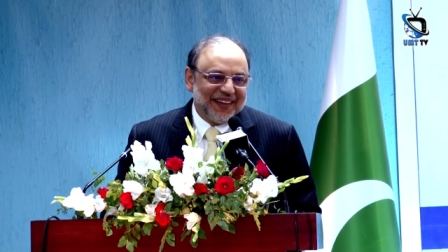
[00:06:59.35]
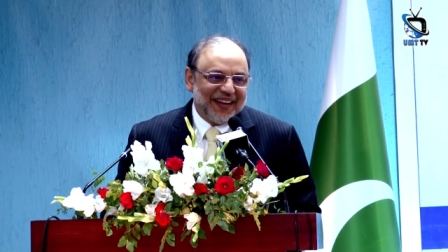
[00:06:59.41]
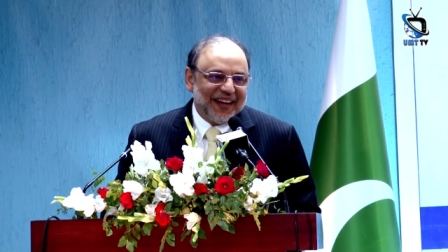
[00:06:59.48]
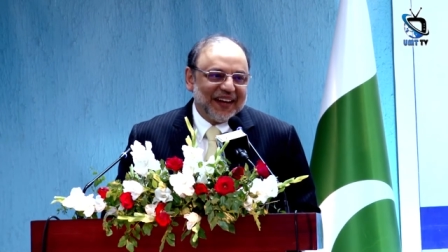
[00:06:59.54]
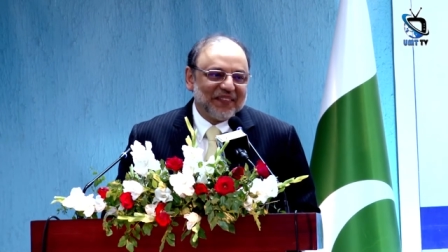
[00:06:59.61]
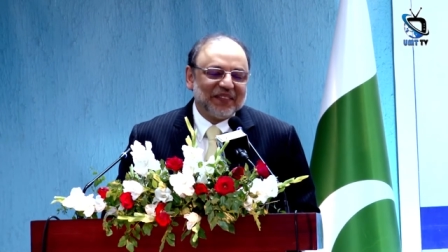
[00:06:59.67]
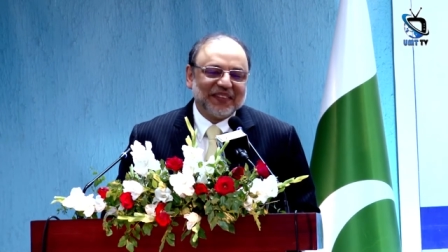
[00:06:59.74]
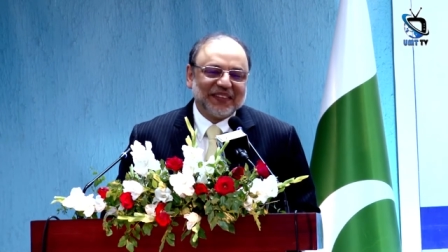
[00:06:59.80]

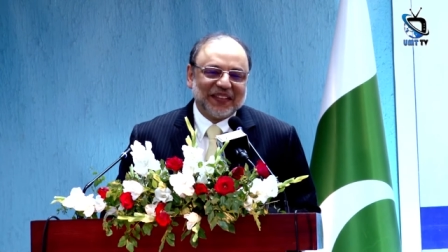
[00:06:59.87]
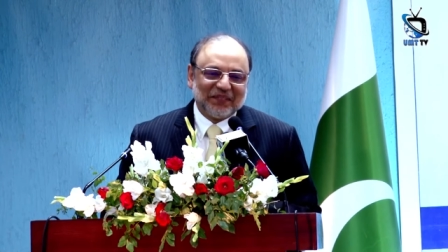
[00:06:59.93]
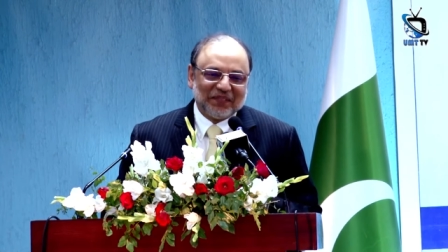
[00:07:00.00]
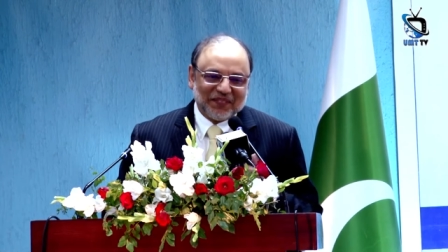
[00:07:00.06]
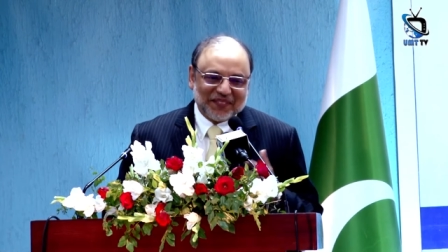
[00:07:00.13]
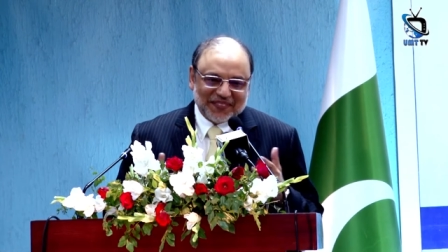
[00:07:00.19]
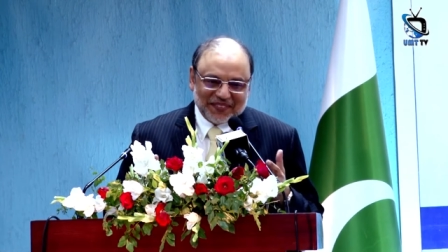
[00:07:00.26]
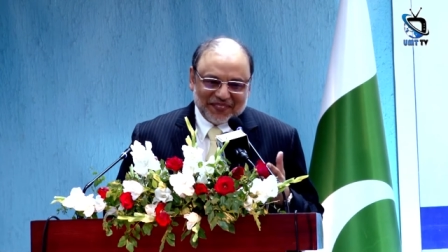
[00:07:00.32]
and with
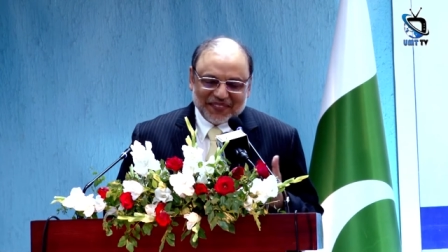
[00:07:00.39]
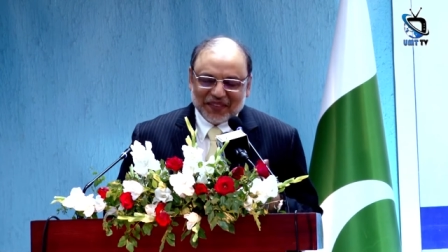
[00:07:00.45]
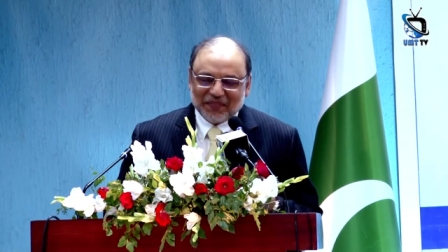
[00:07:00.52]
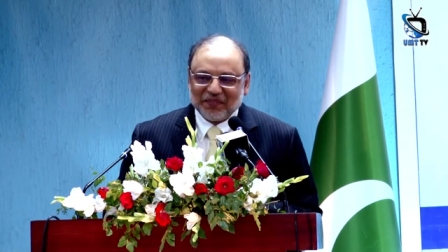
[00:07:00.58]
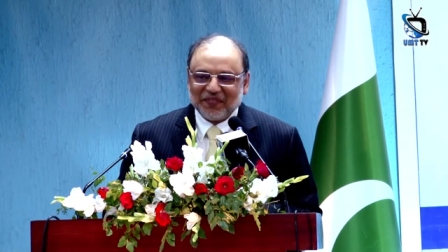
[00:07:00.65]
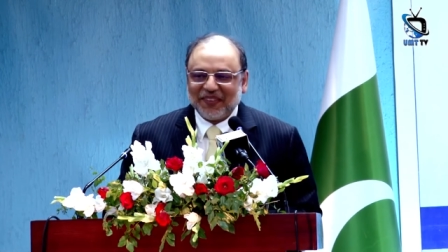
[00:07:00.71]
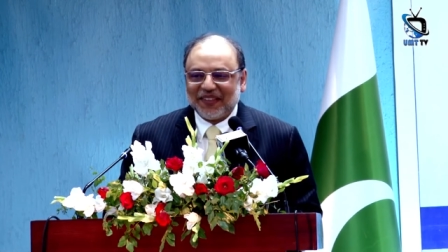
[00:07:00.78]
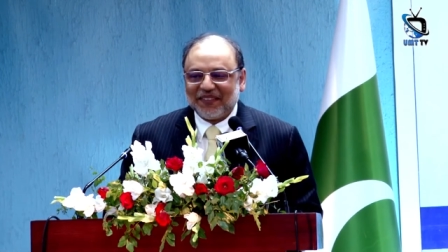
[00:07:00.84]
them
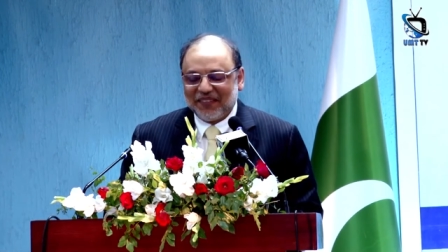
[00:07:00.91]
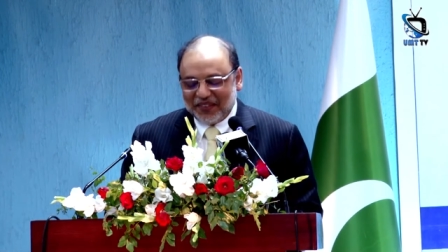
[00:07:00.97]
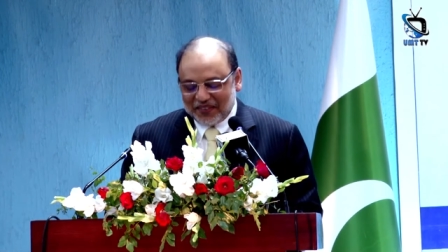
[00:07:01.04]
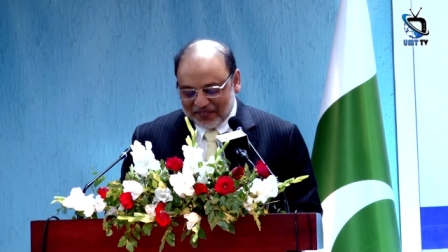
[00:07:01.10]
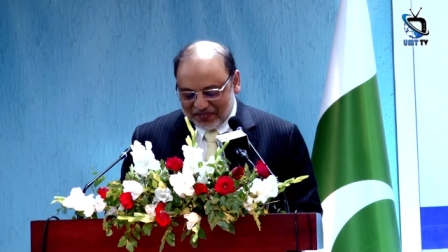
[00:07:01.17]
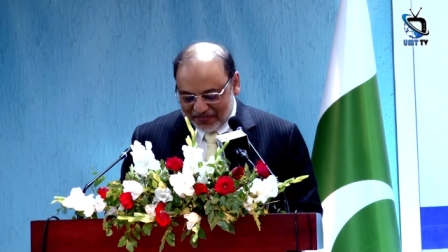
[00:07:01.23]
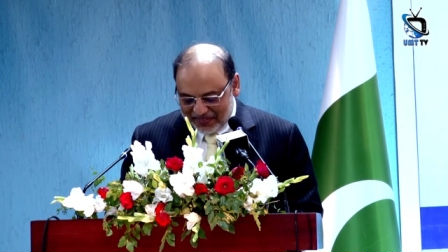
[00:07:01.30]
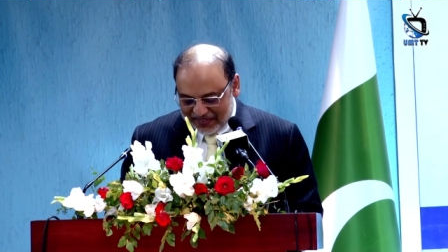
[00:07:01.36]
some degree
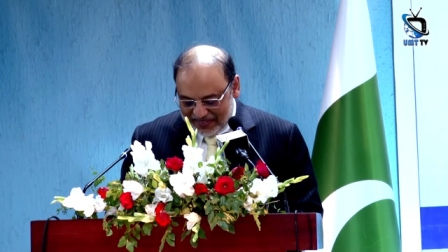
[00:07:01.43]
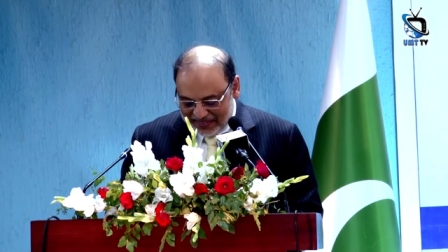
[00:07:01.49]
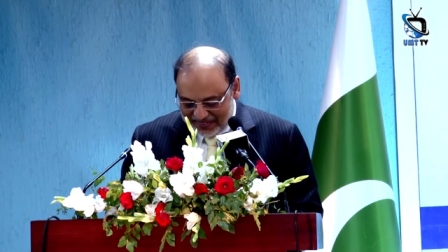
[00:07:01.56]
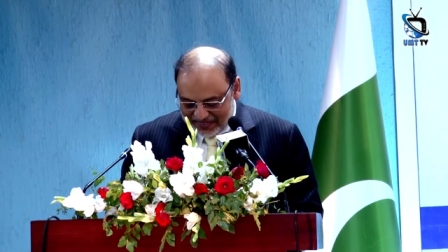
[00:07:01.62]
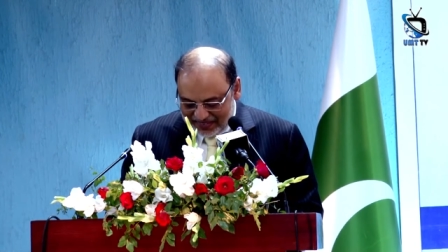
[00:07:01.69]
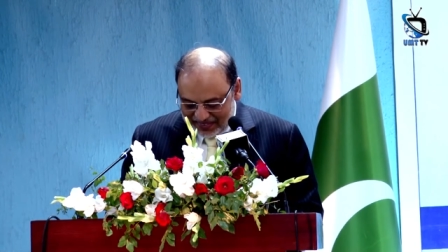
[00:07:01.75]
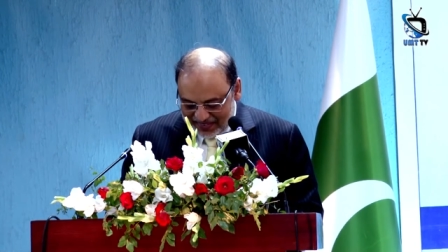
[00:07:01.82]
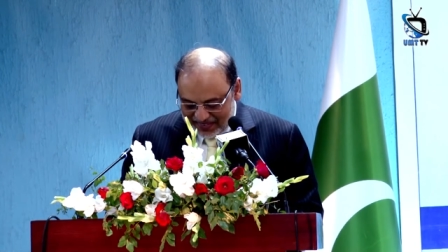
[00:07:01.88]
of uh,